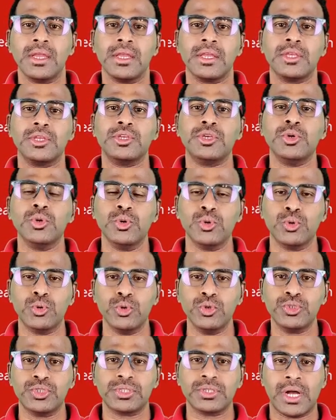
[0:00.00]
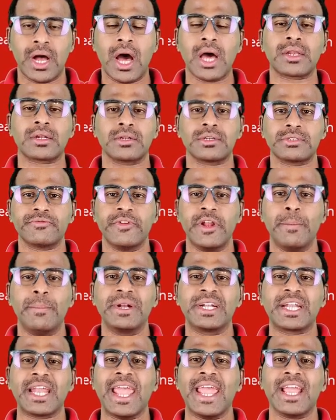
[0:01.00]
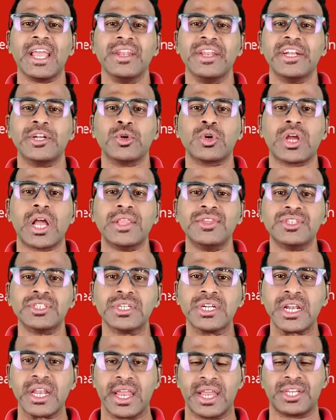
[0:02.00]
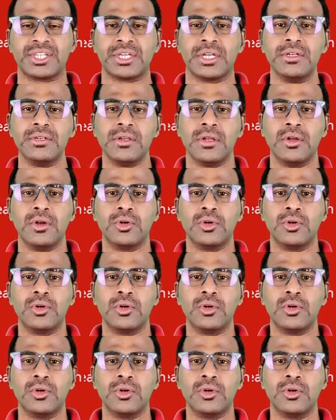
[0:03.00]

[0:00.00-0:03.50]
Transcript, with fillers: used or will be taken into consideration